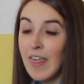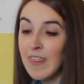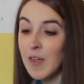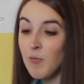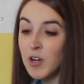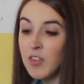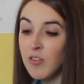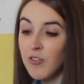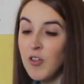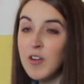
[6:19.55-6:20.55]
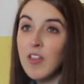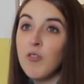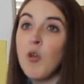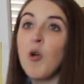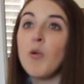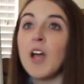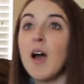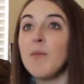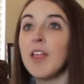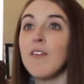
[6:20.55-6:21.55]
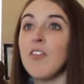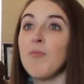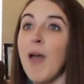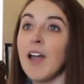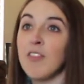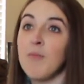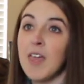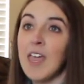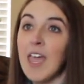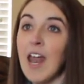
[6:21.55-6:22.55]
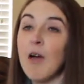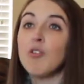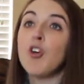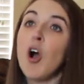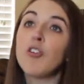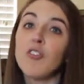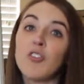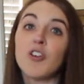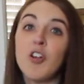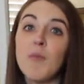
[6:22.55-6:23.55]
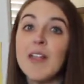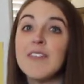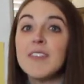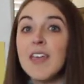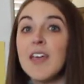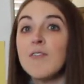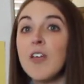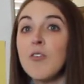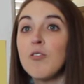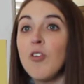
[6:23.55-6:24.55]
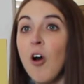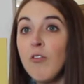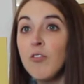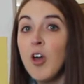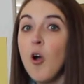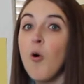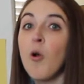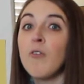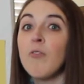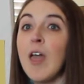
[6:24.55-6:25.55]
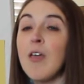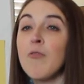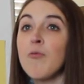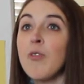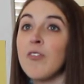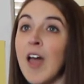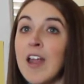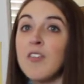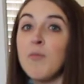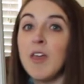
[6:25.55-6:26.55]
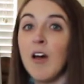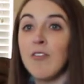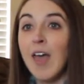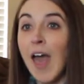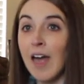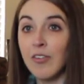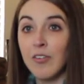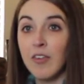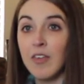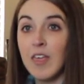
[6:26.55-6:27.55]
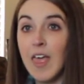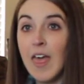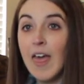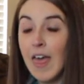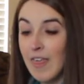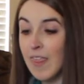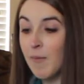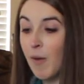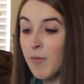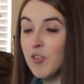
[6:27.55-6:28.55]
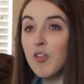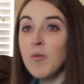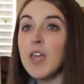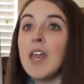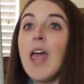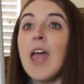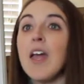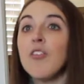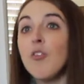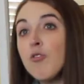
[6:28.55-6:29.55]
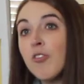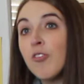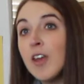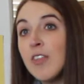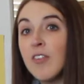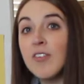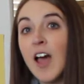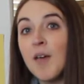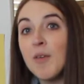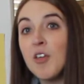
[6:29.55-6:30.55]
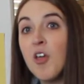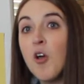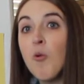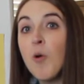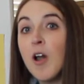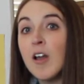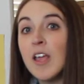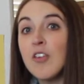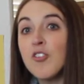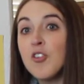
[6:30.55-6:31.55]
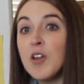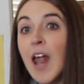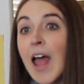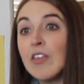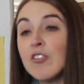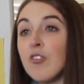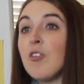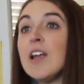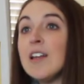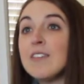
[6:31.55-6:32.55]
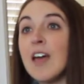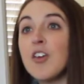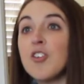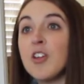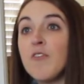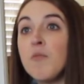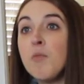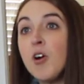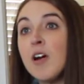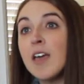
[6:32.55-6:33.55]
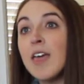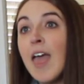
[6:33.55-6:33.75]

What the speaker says: then one of the students would come and give this back to me, and I will talk to the group and see if they resolved or if they decided to be on task. They might be doing a social studies assignment where each student has to read a section of the book